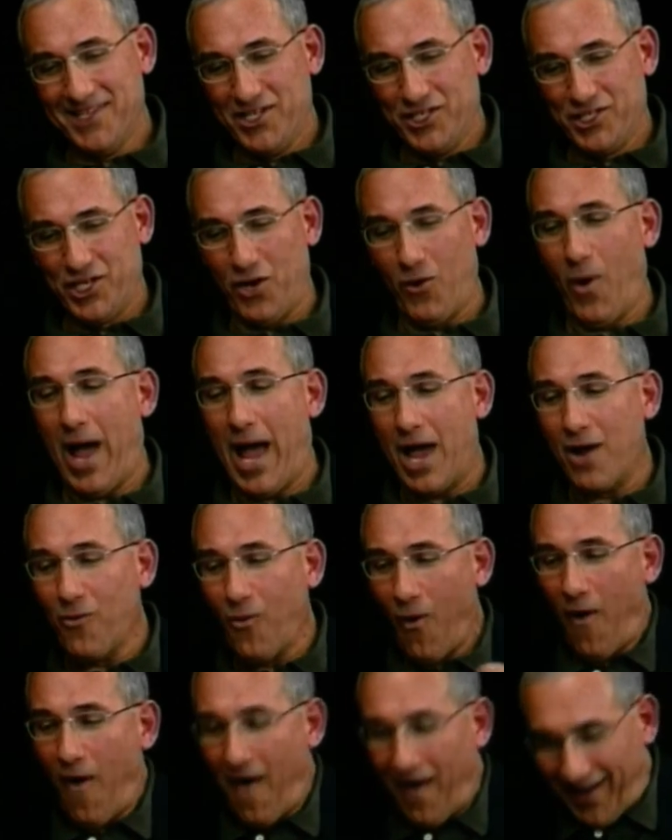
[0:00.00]
So I
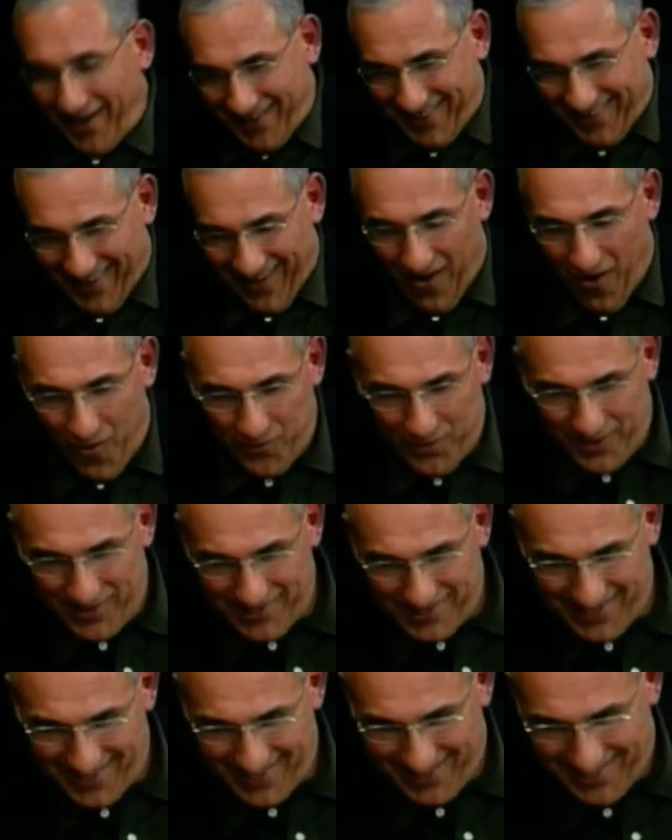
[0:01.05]
walk over
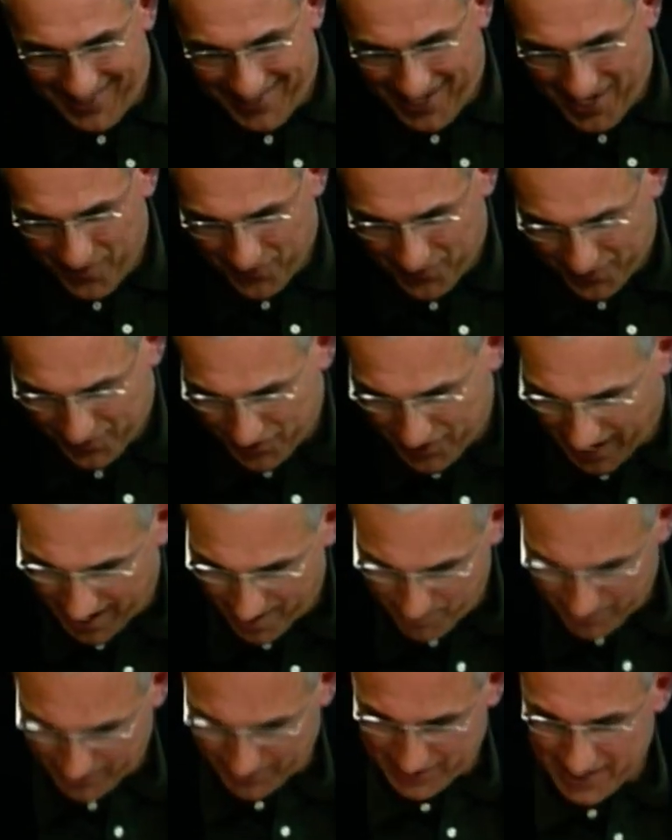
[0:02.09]
to the chief's
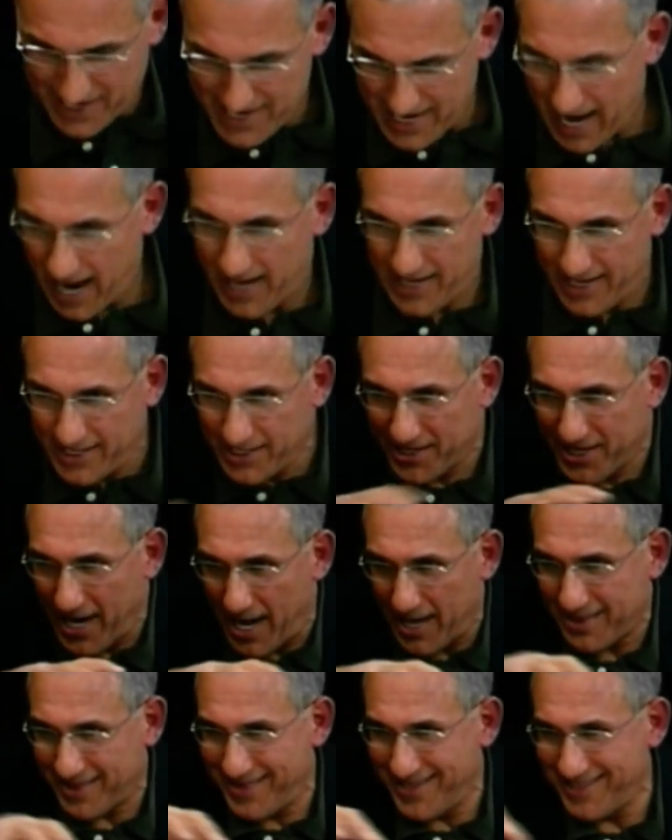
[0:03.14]
chambers, and he's
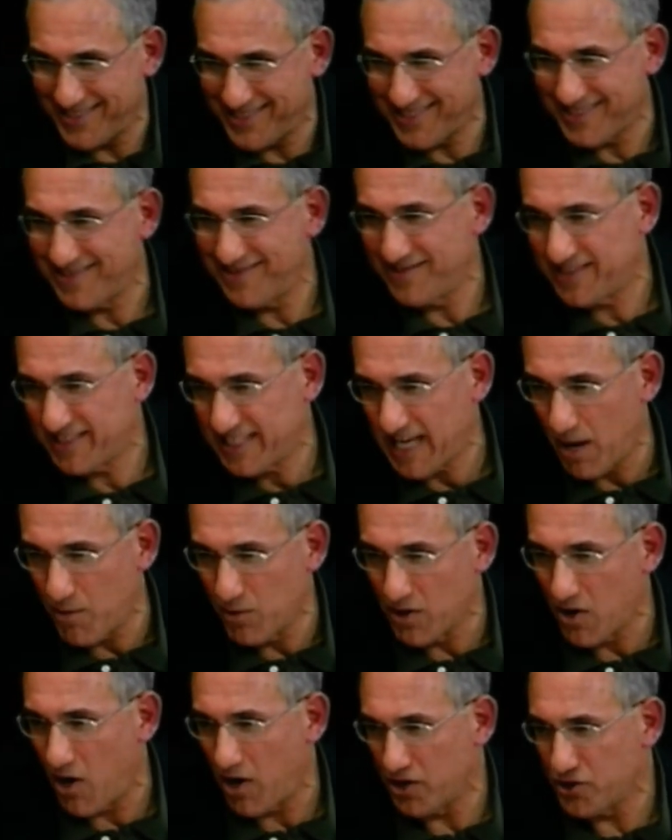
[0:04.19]
got this
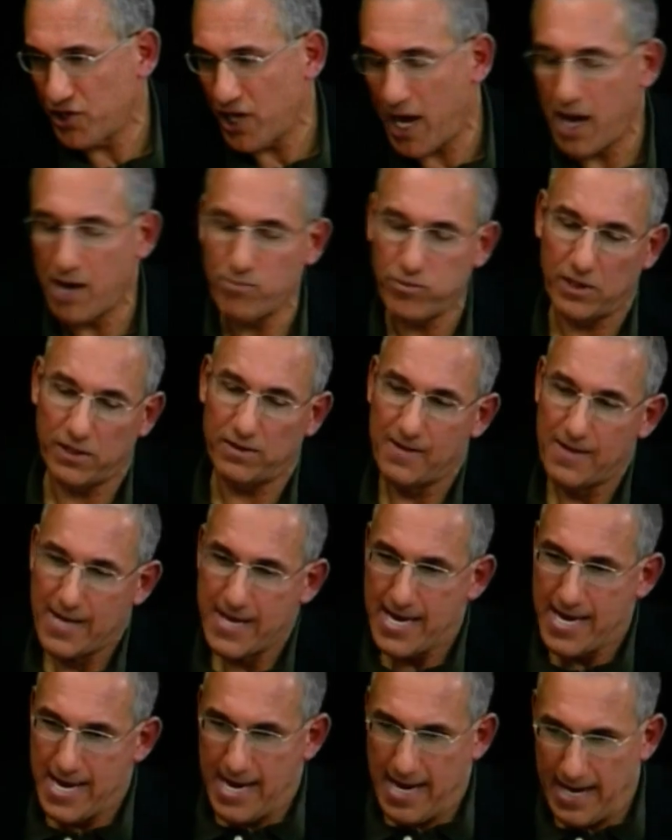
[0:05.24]
seminar table,
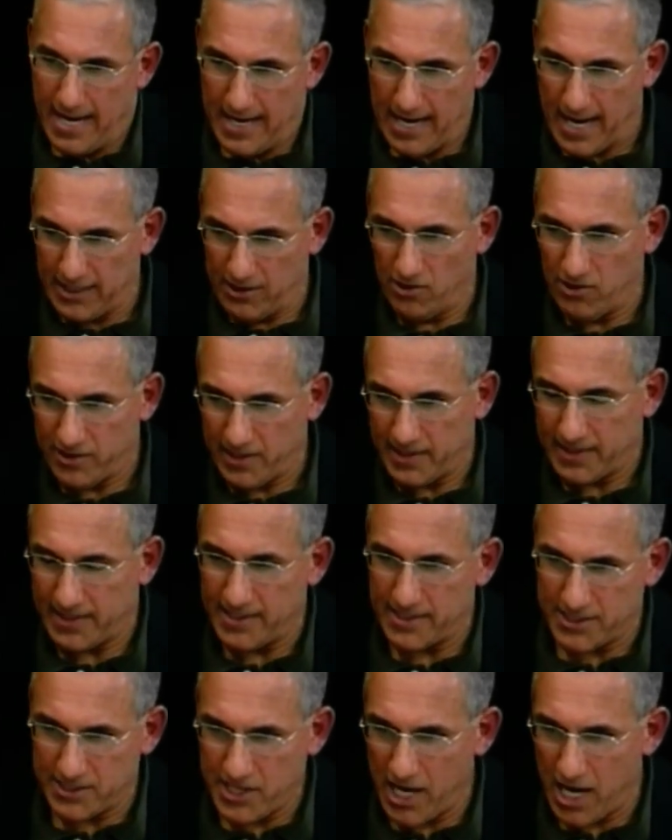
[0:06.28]
and I look at
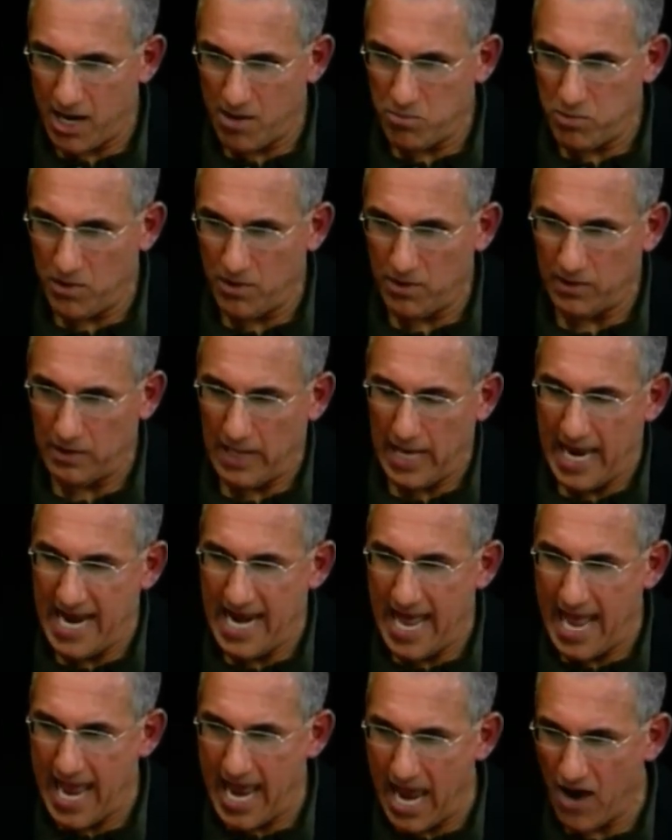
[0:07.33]
this table,
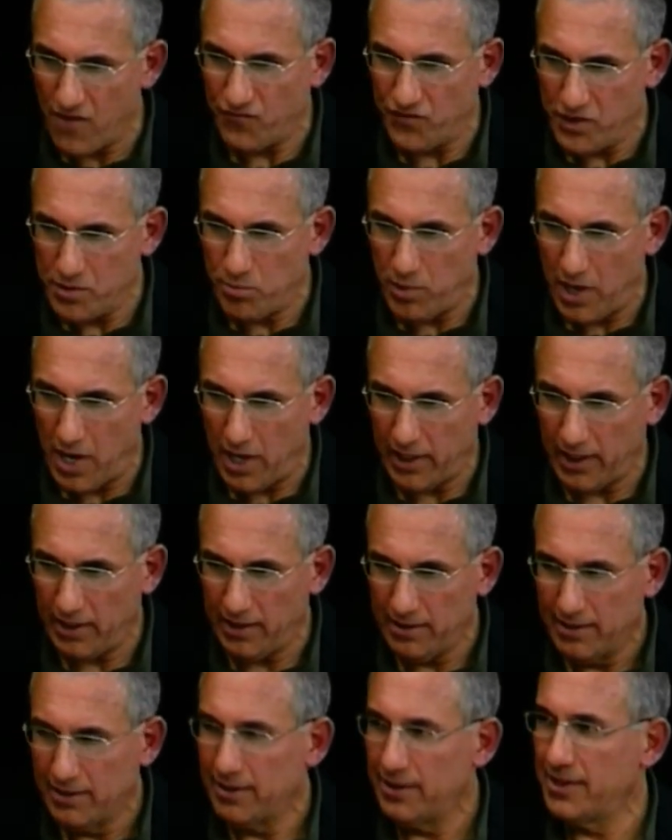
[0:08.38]
and everybody
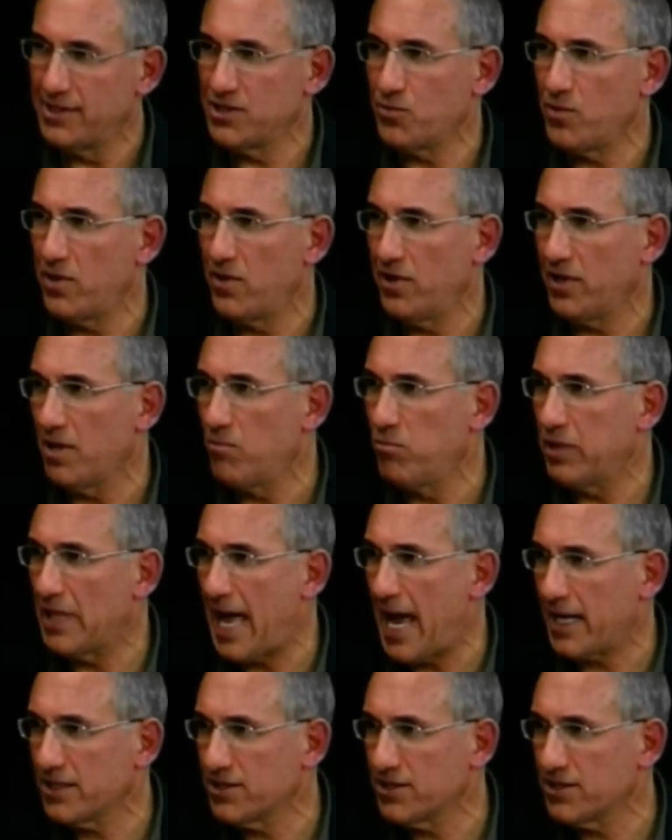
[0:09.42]
is wearing a black